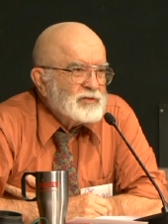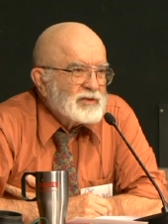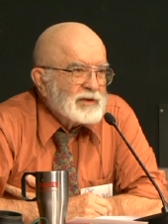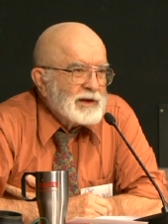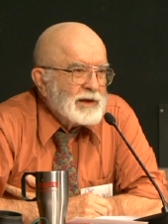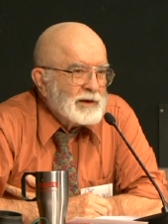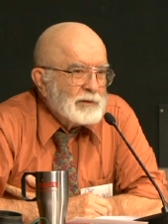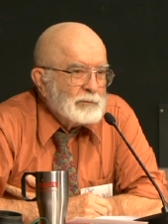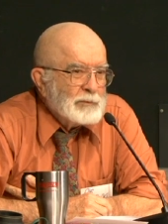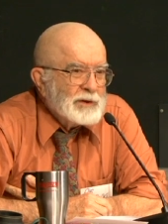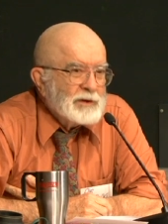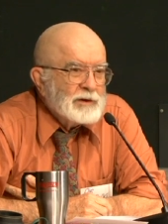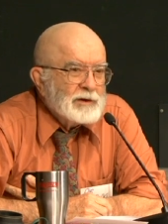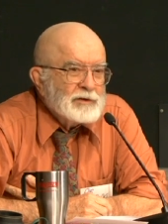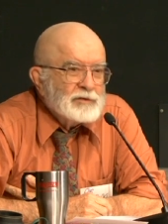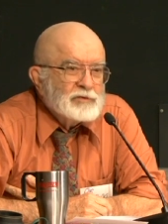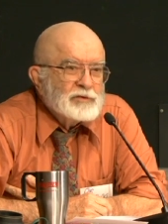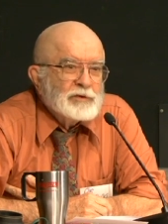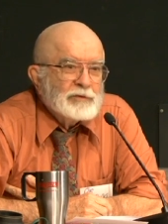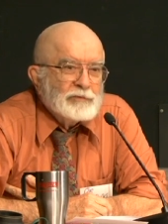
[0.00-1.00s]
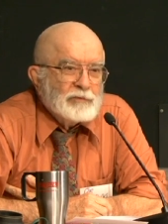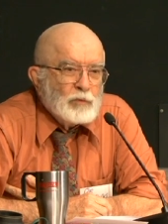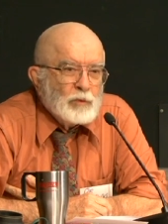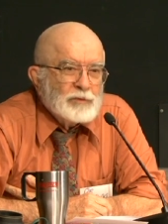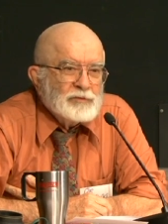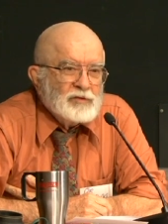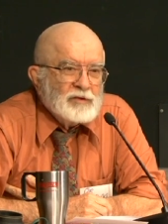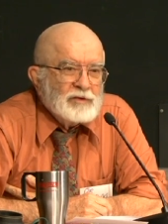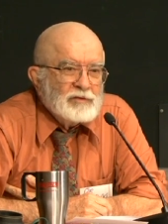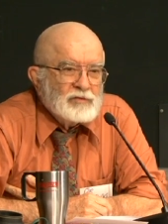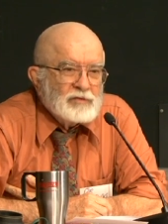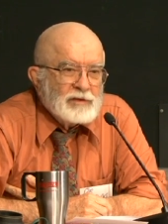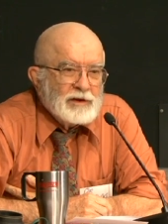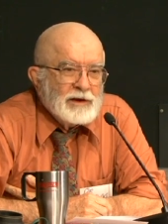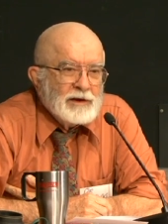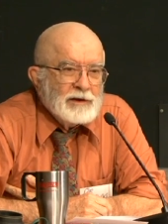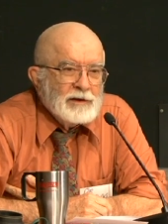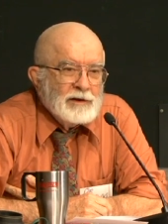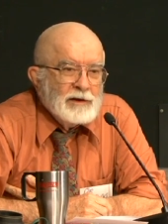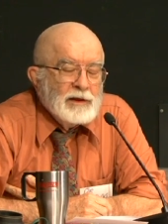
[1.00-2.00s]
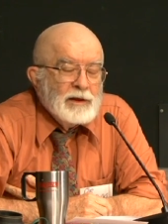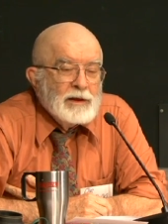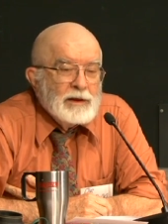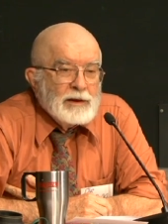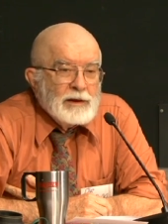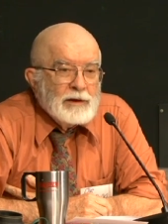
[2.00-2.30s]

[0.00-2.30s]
sand because you're forcing sand